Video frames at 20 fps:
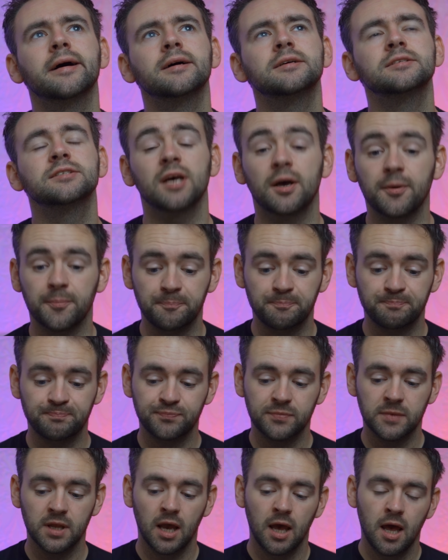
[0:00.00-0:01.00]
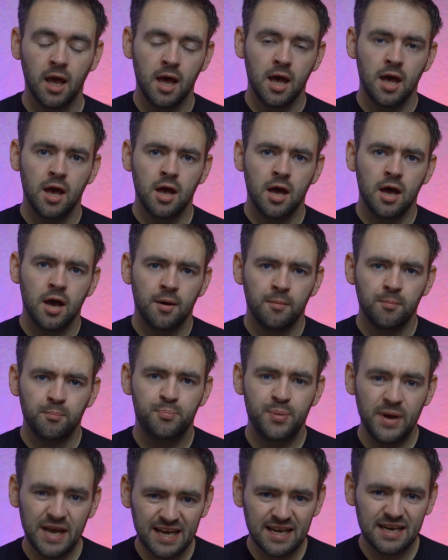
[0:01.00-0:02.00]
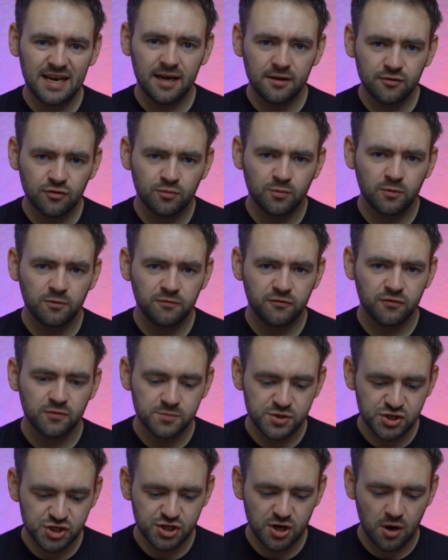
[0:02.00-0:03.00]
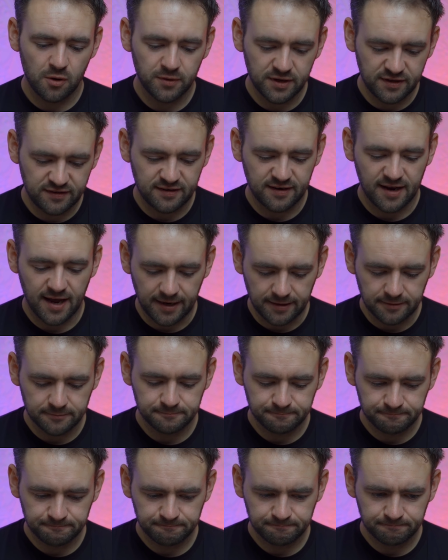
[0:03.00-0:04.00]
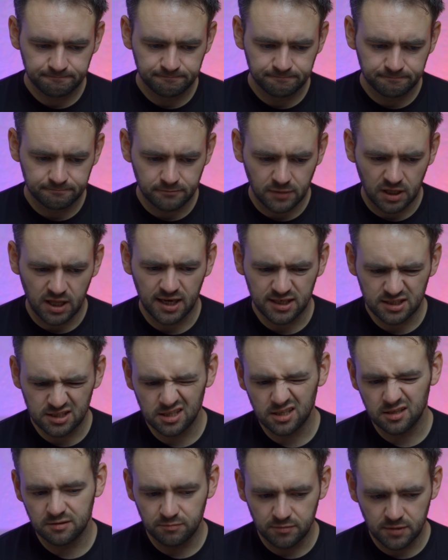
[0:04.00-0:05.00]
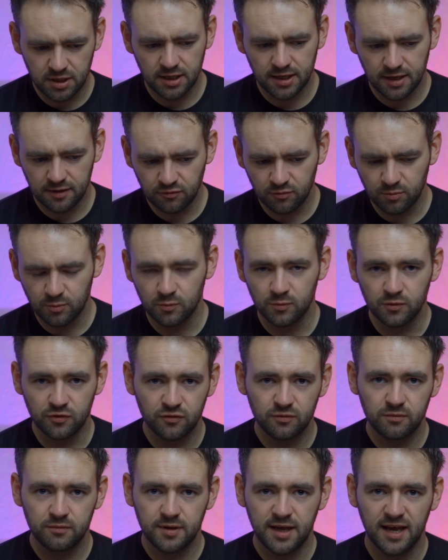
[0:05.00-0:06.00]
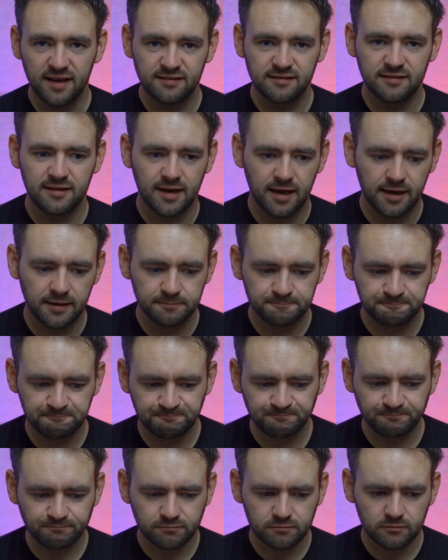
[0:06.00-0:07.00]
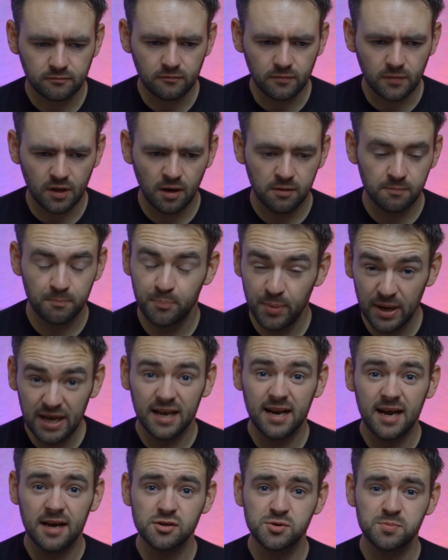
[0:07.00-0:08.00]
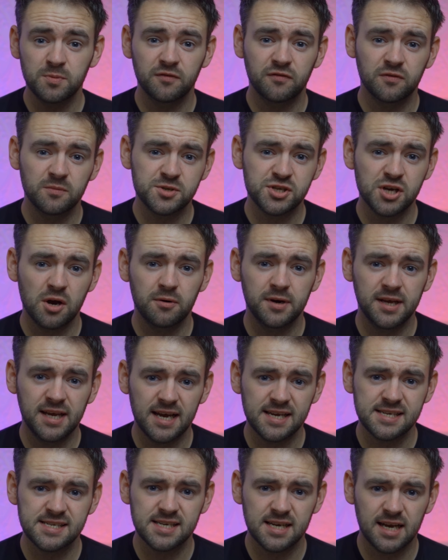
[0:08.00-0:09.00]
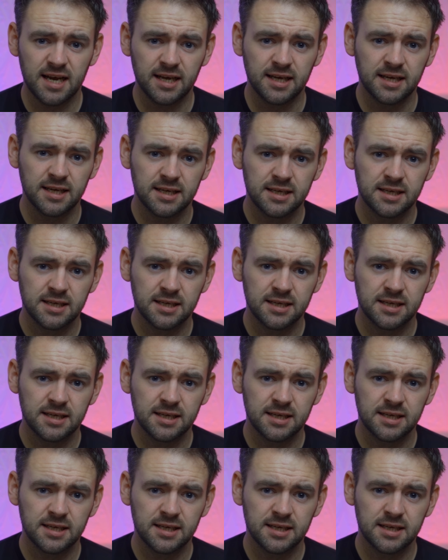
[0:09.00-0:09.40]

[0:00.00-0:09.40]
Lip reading: So, big announcement from Sony today. Well, actually, the announcement was yesterday. Big announcement from Sony yesterday.